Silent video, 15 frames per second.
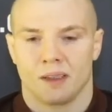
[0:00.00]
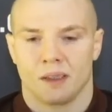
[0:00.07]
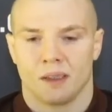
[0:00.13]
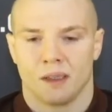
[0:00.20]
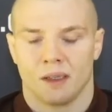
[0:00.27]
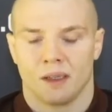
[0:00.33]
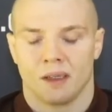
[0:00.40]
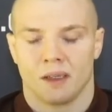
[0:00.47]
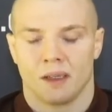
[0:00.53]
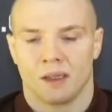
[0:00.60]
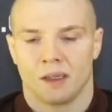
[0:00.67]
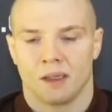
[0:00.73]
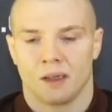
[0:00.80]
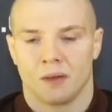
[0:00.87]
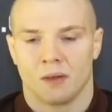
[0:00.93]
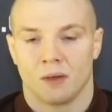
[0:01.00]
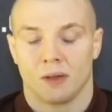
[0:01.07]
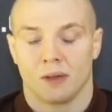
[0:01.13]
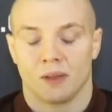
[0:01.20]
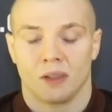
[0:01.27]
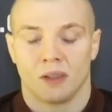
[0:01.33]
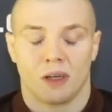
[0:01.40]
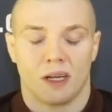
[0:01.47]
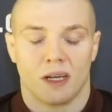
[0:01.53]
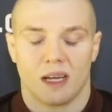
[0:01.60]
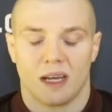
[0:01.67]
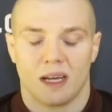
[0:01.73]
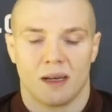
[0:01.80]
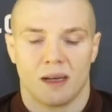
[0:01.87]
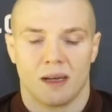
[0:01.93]
Well, you know,
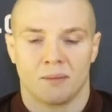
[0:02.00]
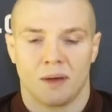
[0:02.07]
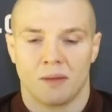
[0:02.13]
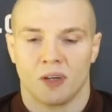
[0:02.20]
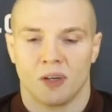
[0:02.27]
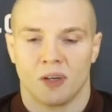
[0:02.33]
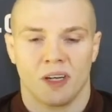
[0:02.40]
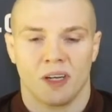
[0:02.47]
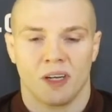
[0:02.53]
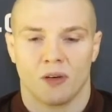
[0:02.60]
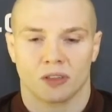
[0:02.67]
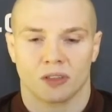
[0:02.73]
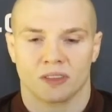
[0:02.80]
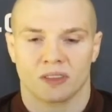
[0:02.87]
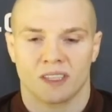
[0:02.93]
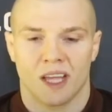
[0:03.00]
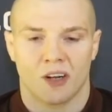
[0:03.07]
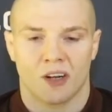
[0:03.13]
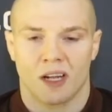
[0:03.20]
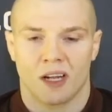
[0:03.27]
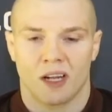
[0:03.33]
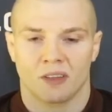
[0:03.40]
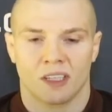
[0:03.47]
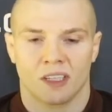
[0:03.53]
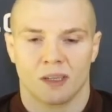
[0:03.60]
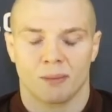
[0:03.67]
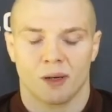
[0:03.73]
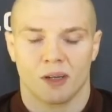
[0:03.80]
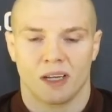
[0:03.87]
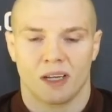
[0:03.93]
I'm really focused on Saturday. I don't think
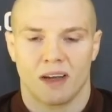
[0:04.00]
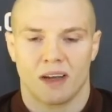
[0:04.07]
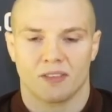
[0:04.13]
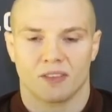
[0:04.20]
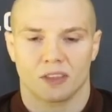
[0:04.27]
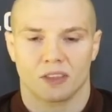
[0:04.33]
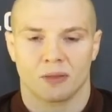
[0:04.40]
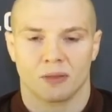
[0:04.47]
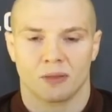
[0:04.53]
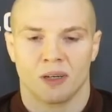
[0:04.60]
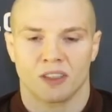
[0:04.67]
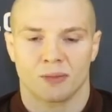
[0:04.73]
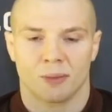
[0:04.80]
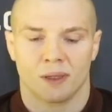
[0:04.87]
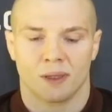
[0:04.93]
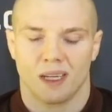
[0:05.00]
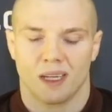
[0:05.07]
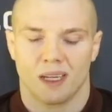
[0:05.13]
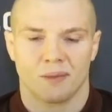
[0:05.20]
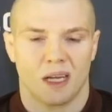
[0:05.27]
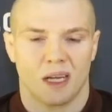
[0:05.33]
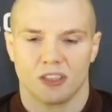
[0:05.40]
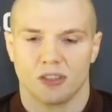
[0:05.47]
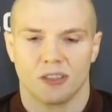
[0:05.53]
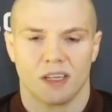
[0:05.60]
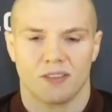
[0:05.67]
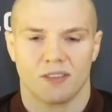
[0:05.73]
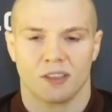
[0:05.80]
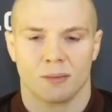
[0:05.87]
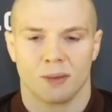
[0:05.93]
about the after too much, but I should
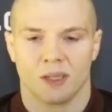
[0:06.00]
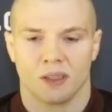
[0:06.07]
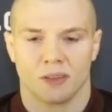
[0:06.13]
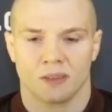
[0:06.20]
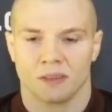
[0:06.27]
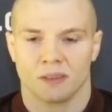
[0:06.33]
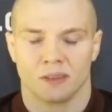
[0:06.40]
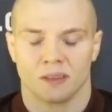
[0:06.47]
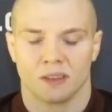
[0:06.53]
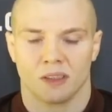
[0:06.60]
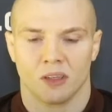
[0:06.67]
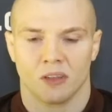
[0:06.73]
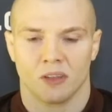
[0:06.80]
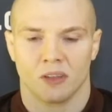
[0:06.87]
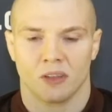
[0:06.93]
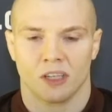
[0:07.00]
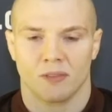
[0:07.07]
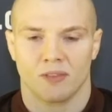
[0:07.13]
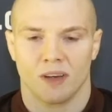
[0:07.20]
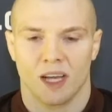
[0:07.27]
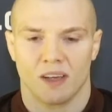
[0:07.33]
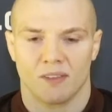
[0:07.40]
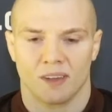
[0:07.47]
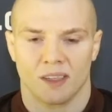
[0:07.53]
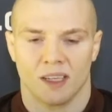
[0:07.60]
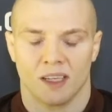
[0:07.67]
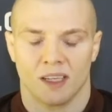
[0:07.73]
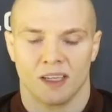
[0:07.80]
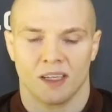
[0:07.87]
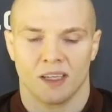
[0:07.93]
definitely be on the top five. And
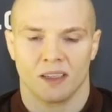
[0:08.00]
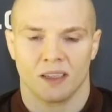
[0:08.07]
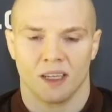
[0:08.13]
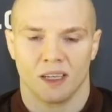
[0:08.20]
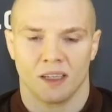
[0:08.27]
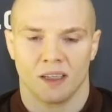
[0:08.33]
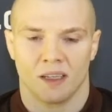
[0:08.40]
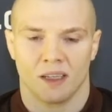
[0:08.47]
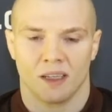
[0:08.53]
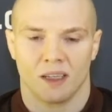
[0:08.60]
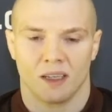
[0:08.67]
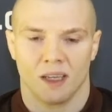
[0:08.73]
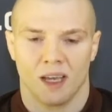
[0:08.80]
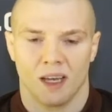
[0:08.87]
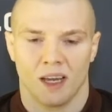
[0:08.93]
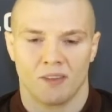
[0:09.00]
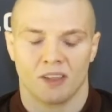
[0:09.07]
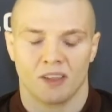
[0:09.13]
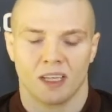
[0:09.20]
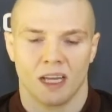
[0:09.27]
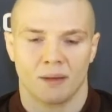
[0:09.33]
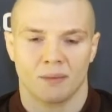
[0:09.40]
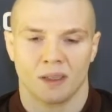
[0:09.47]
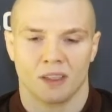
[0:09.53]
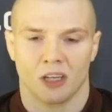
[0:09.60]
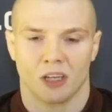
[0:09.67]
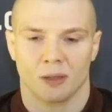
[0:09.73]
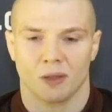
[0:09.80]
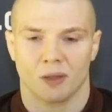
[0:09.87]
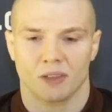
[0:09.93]
every time they
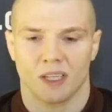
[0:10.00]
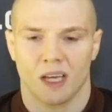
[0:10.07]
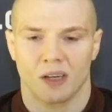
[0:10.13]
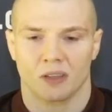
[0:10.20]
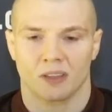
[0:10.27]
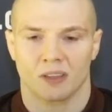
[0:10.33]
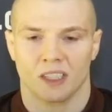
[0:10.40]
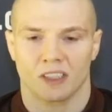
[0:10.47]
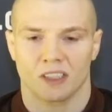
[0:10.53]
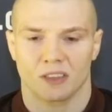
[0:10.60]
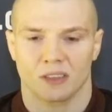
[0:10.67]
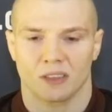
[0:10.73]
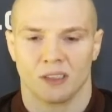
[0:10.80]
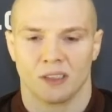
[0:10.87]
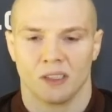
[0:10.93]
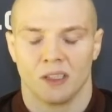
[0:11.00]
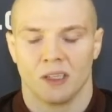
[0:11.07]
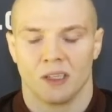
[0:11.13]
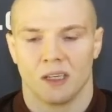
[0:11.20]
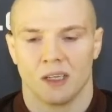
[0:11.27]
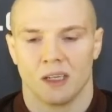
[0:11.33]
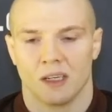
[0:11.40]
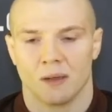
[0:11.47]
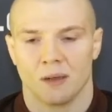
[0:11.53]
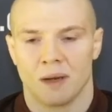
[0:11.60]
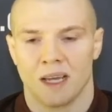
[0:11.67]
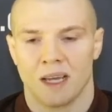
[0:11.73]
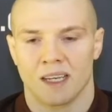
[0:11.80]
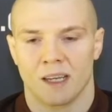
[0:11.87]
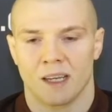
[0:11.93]
talk about title contention.
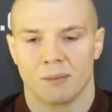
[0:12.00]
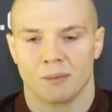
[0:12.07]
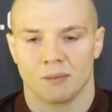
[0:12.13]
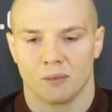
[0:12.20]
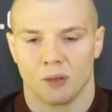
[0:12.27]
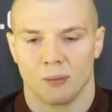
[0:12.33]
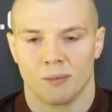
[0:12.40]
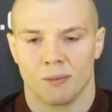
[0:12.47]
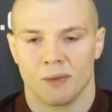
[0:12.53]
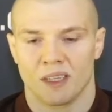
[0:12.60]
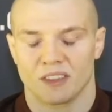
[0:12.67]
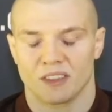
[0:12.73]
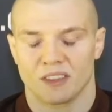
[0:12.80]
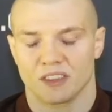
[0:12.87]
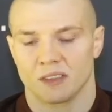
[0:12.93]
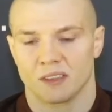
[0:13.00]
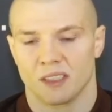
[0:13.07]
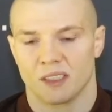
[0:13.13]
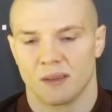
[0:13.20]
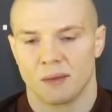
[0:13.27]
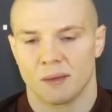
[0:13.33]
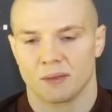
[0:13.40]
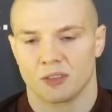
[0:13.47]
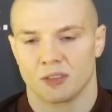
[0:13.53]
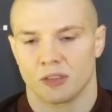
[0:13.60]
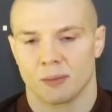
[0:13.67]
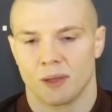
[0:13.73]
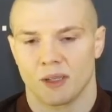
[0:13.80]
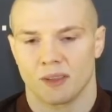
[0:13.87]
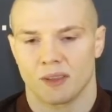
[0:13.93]
My name will be mentioned. I'm
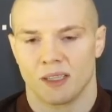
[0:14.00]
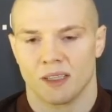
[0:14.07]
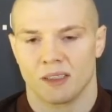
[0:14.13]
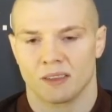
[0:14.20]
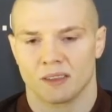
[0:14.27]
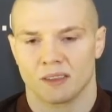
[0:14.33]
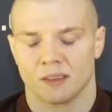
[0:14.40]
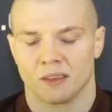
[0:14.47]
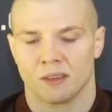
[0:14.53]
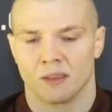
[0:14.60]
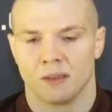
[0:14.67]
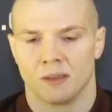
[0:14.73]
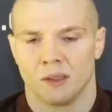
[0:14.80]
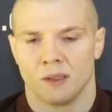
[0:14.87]
sure about that. So